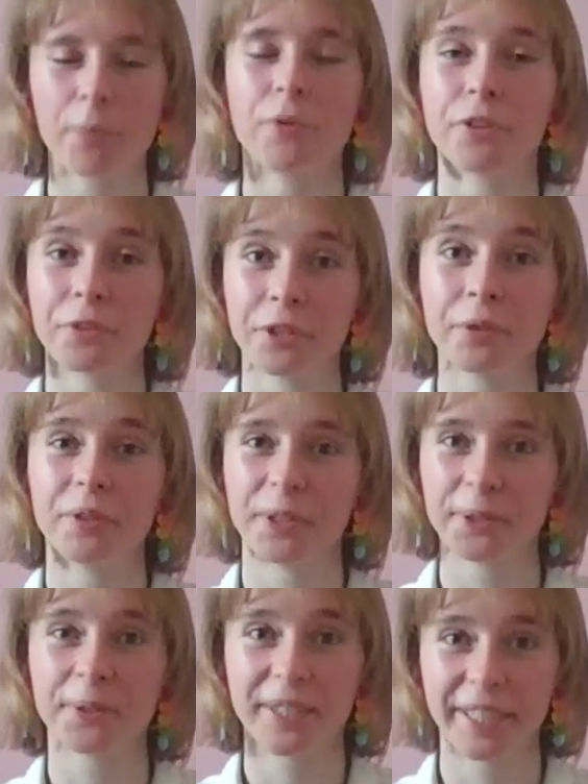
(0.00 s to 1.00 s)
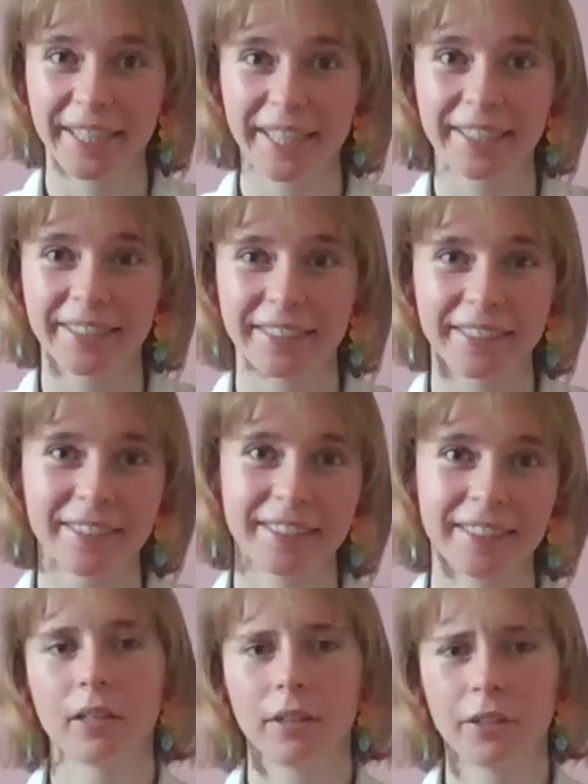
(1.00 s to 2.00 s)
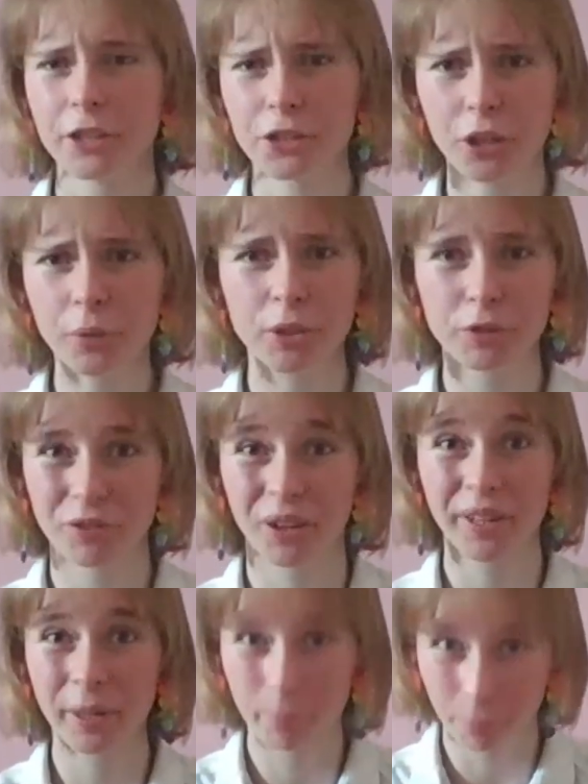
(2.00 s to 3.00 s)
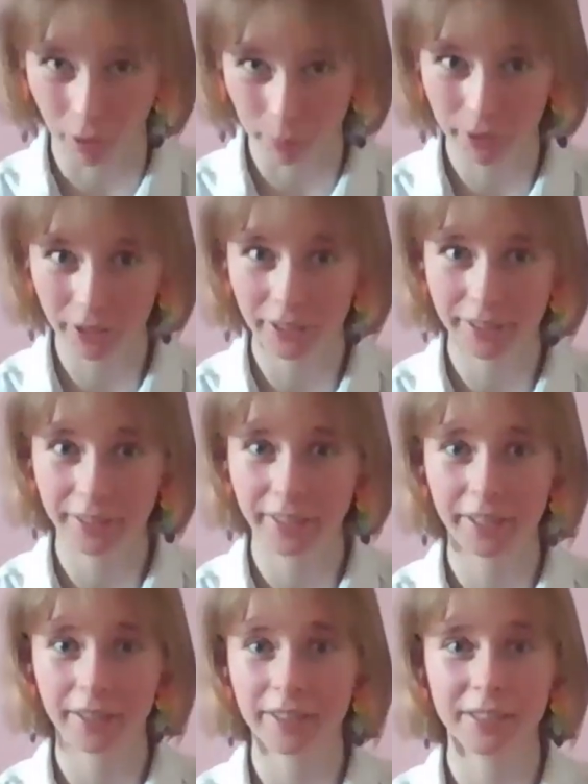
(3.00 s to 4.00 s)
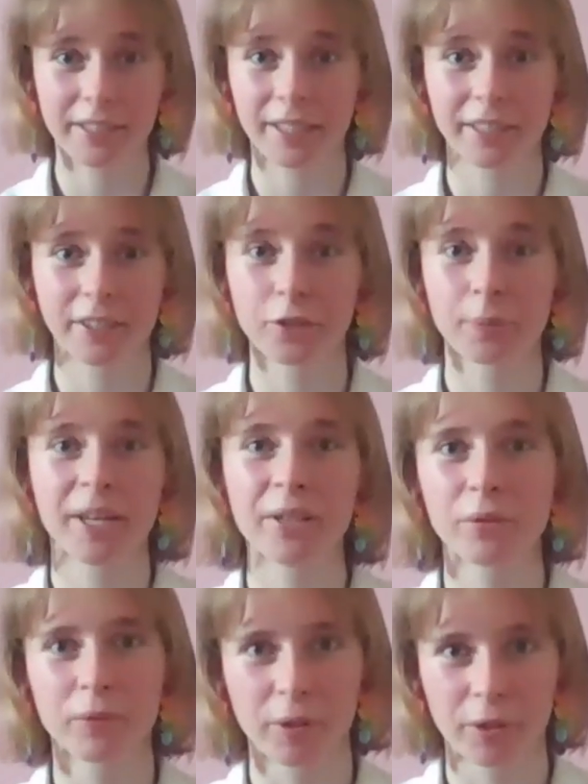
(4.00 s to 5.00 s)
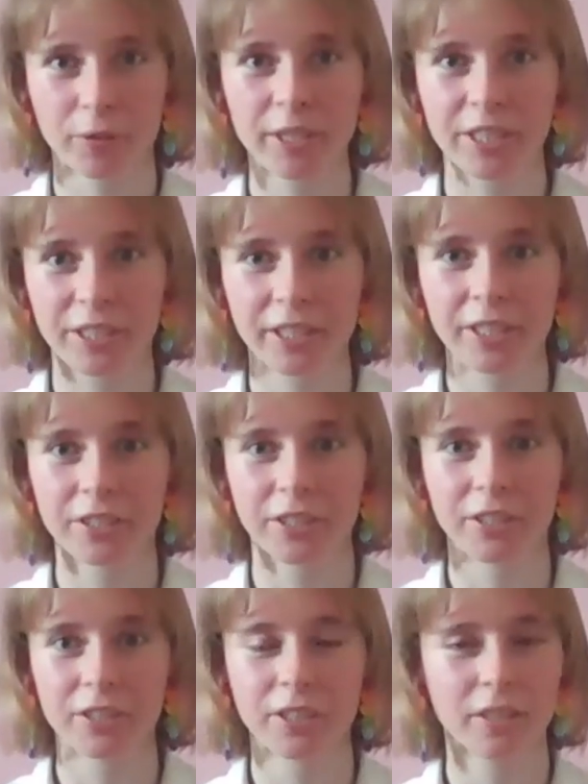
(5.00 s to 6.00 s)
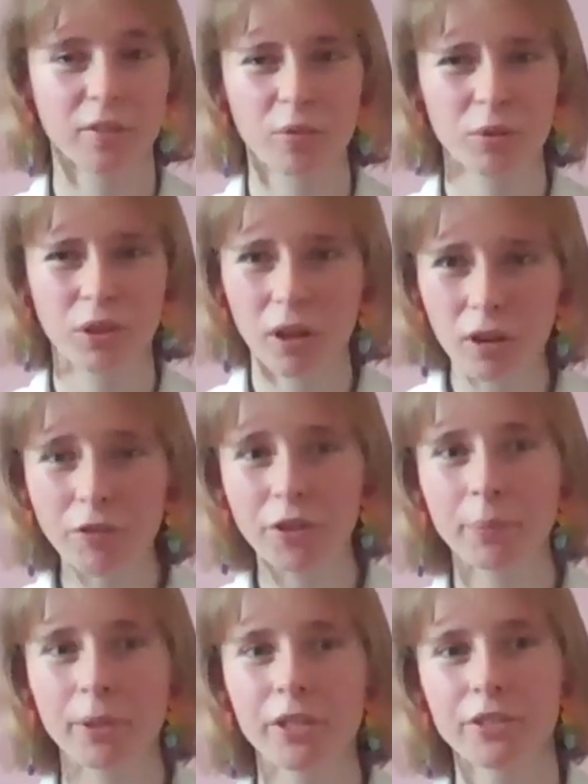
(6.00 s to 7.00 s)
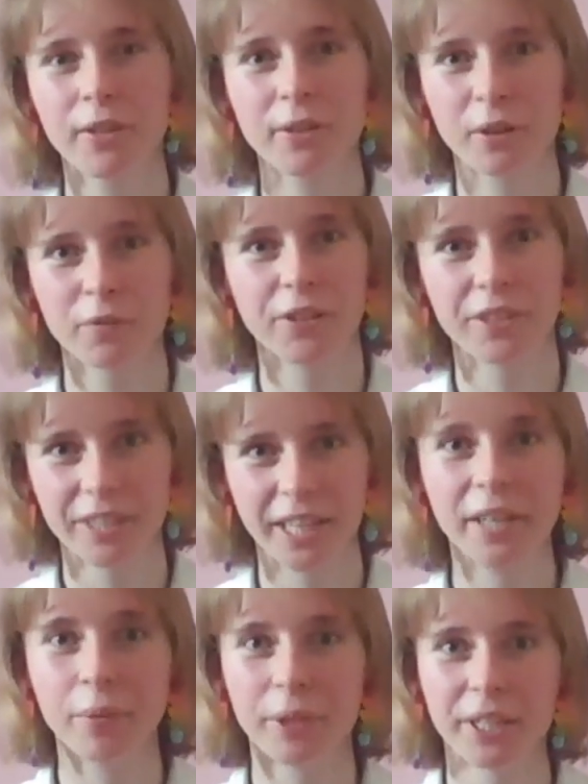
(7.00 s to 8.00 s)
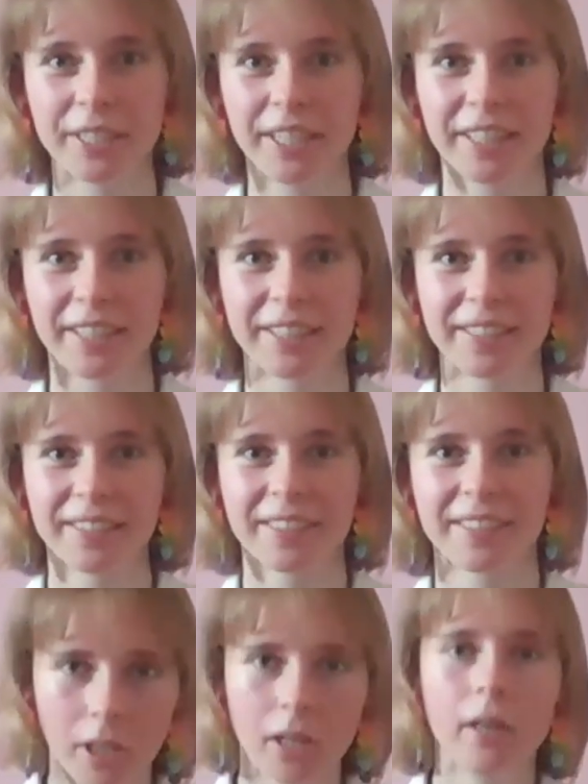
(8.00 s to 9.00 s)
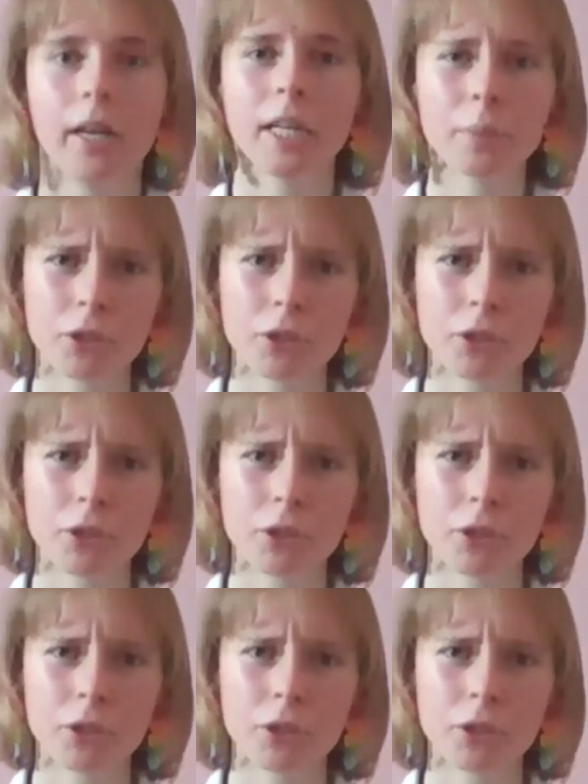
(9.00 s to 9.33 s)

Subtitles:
the new Uri Geller. This show was very popular in the Netherlands and it spanned over 3 seasons, and it would often be the talk of the day when it aired. It was